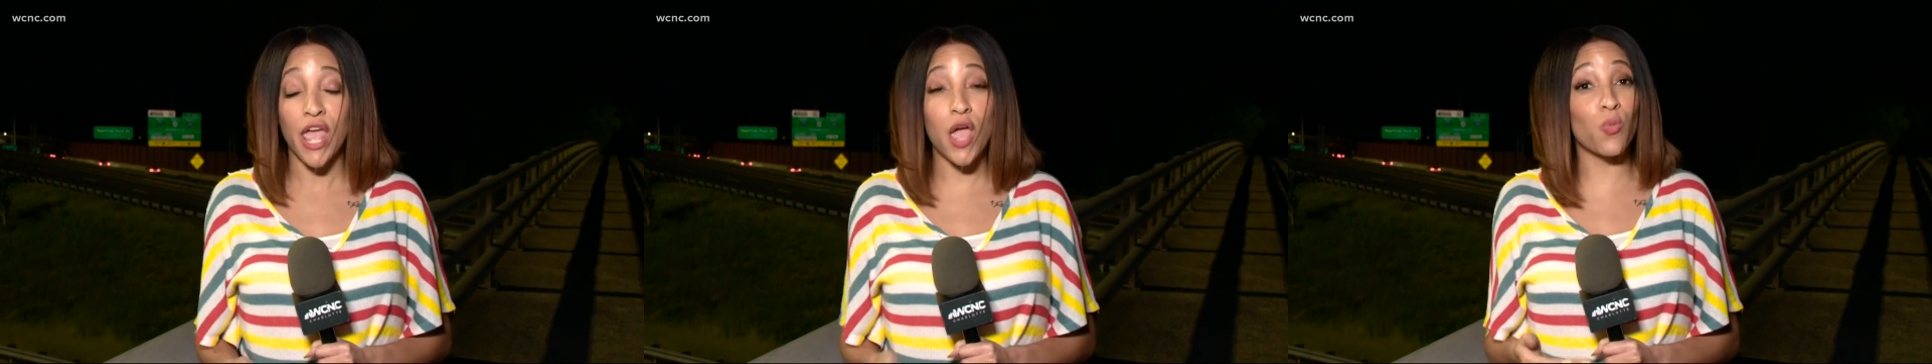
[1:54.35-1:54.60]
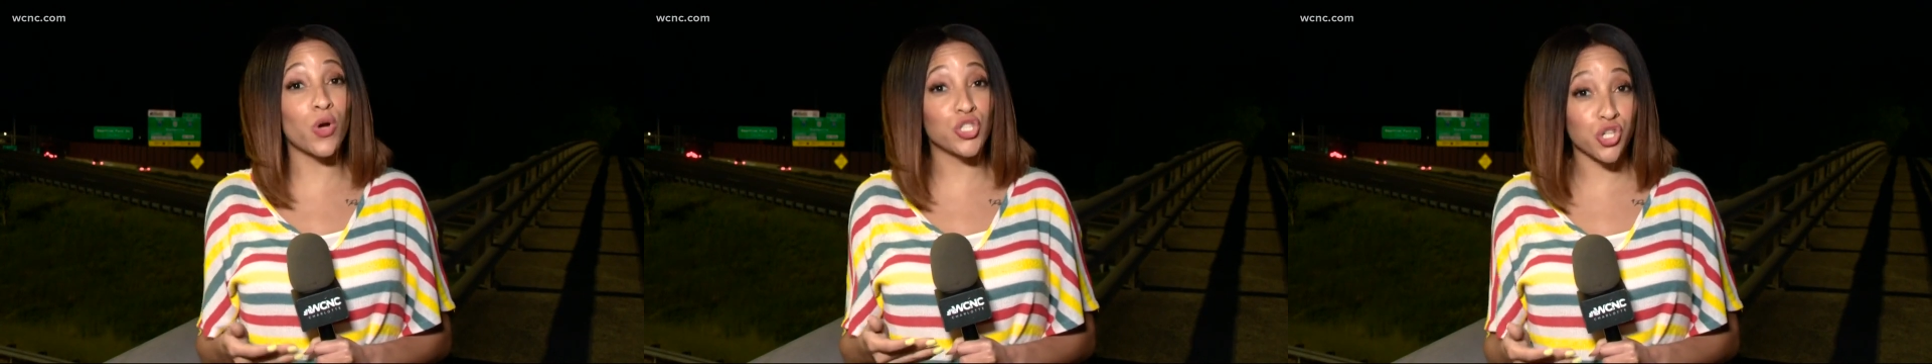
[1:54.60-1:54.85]

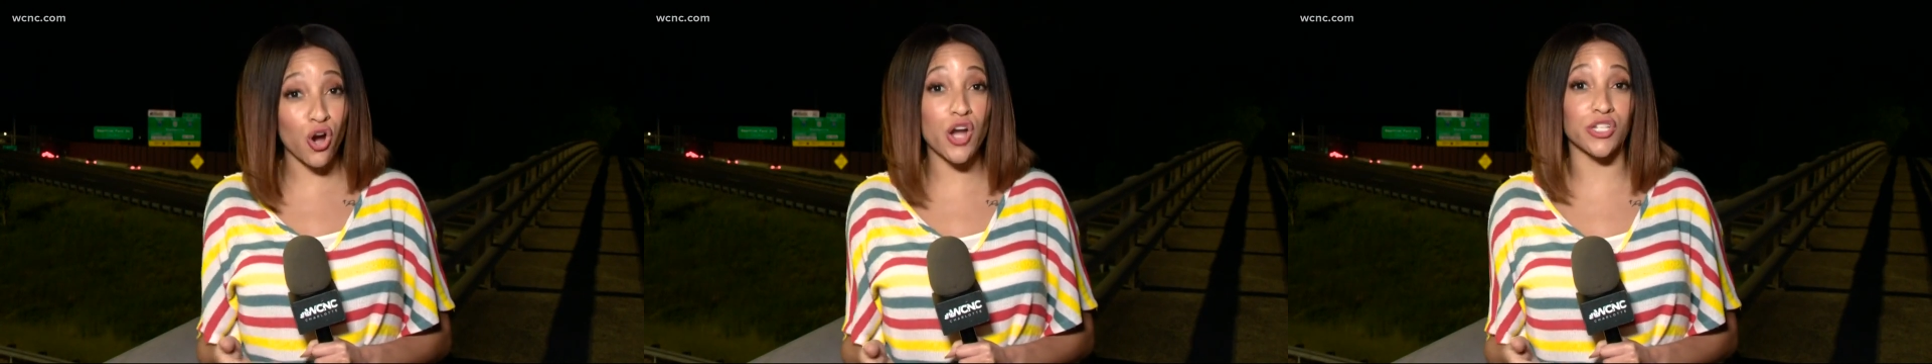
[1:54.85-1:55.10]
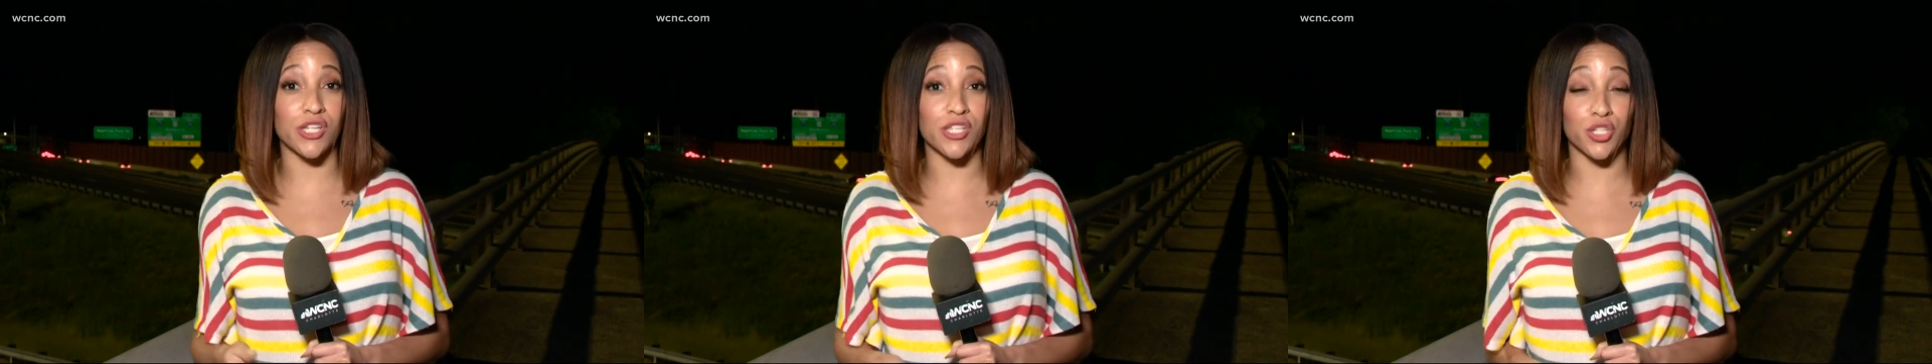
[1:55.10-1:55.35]
and what
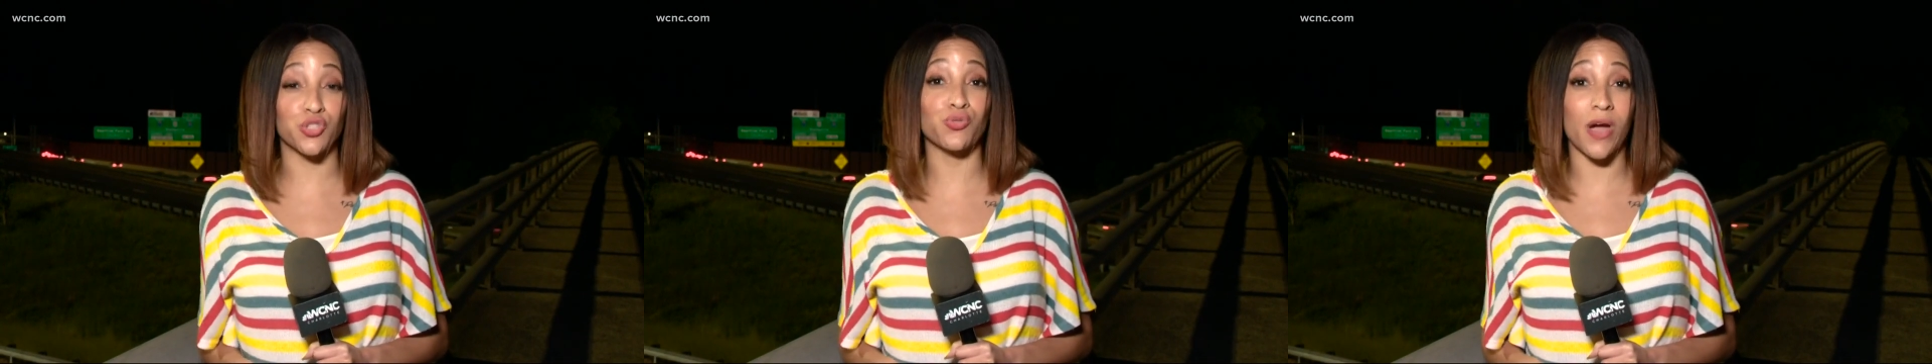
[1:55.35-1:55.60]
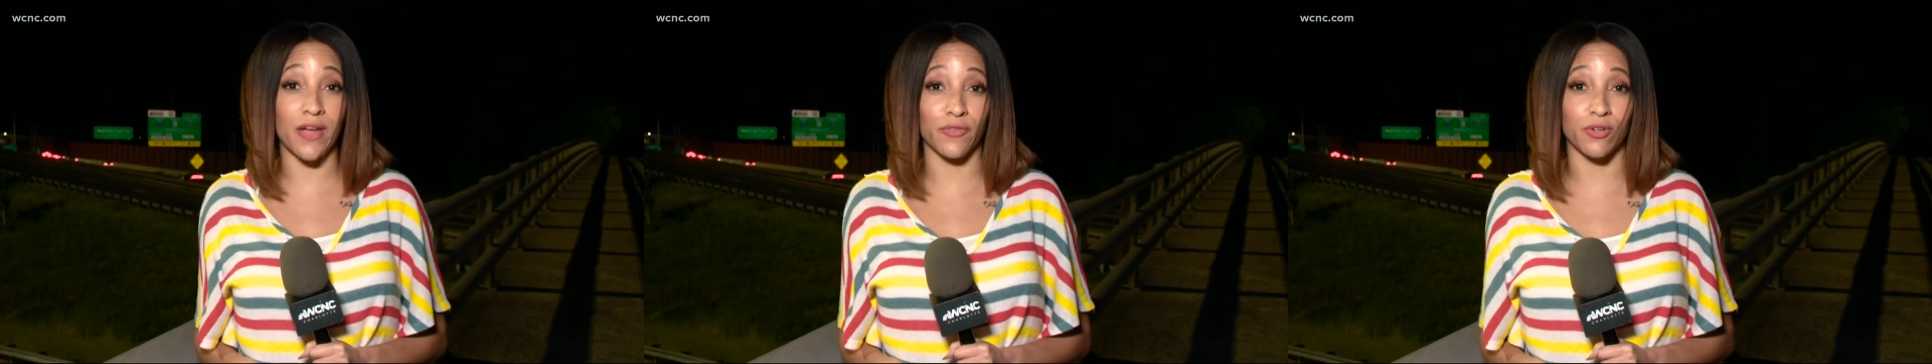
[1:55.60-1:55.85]
charges the
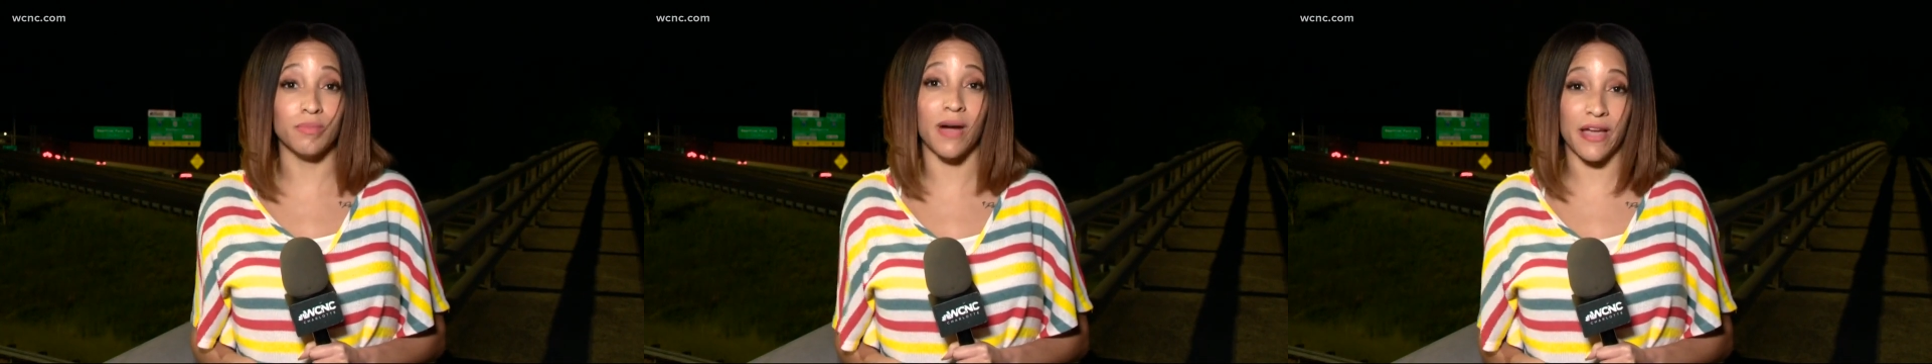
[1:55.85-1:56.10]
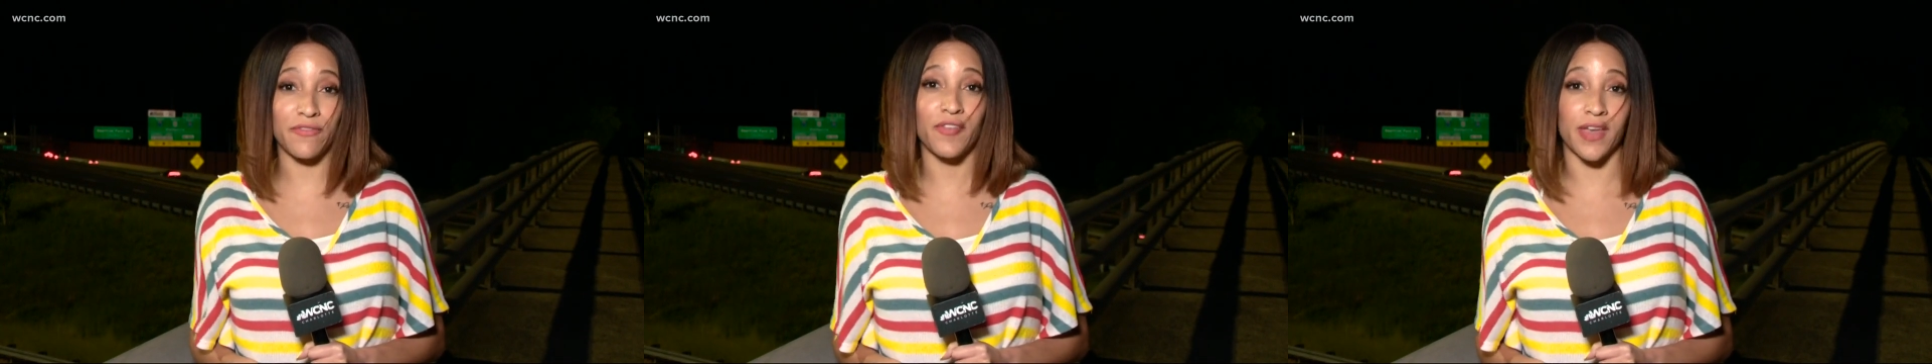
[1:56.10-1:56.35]
driver
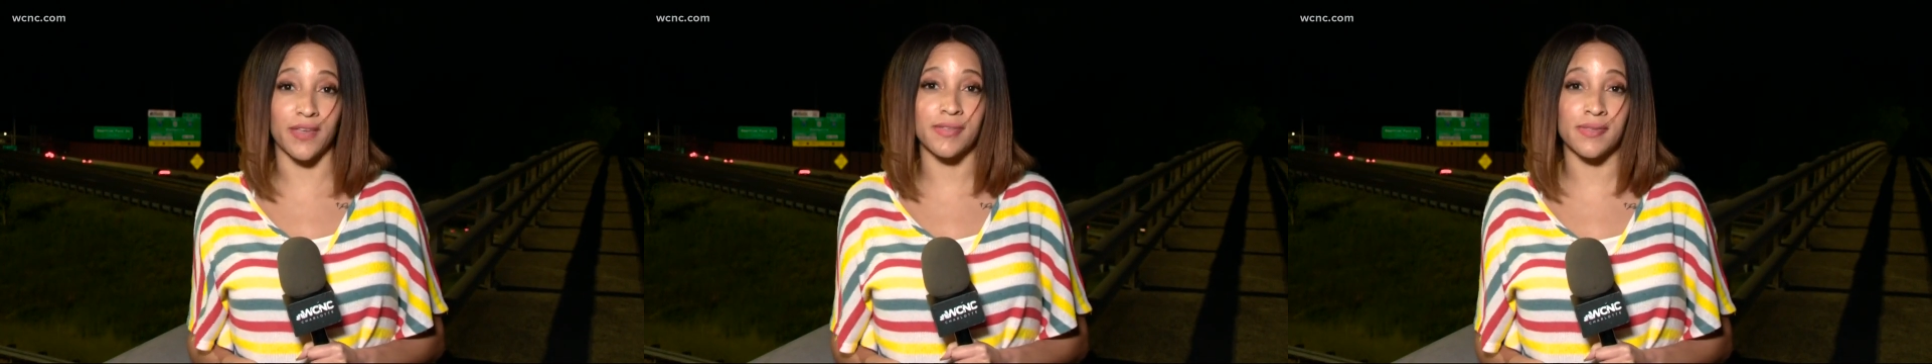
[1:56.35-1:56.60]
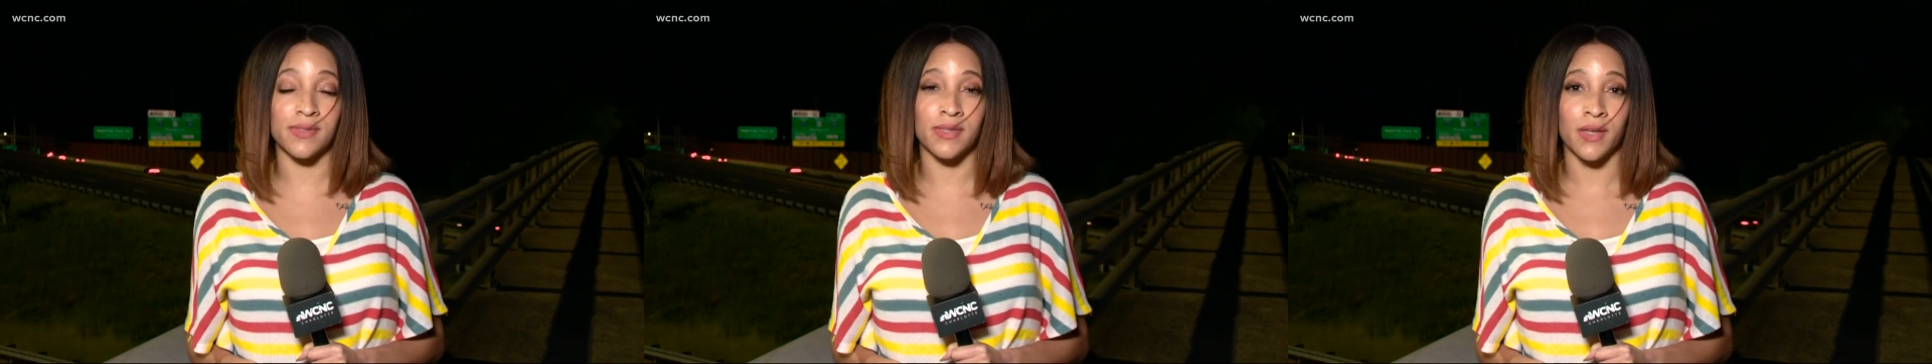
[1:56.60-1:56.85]
might
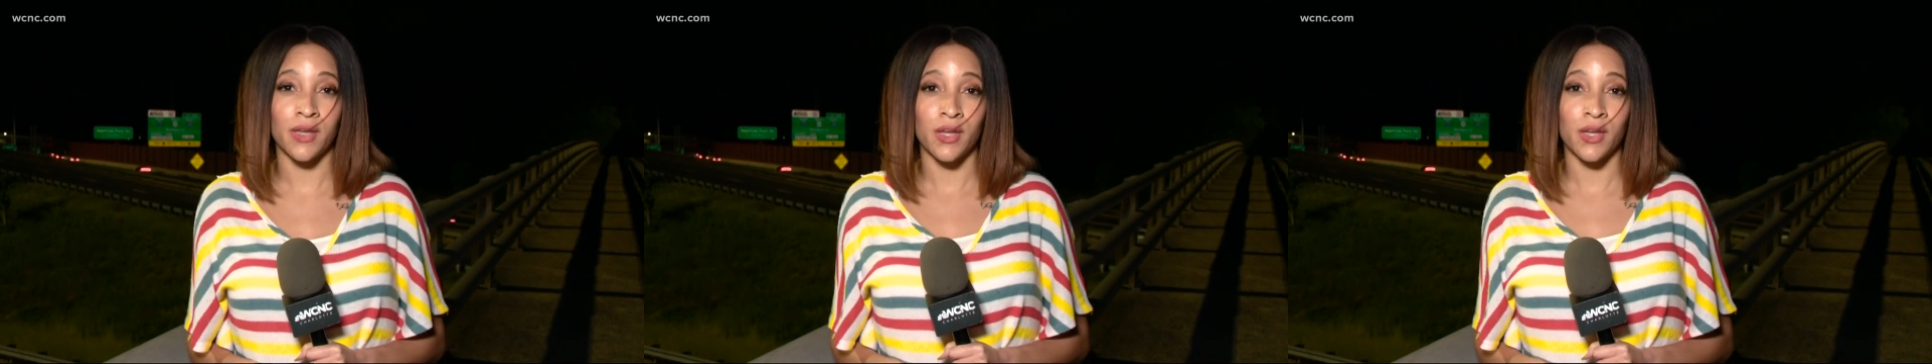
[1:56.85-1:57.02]
face.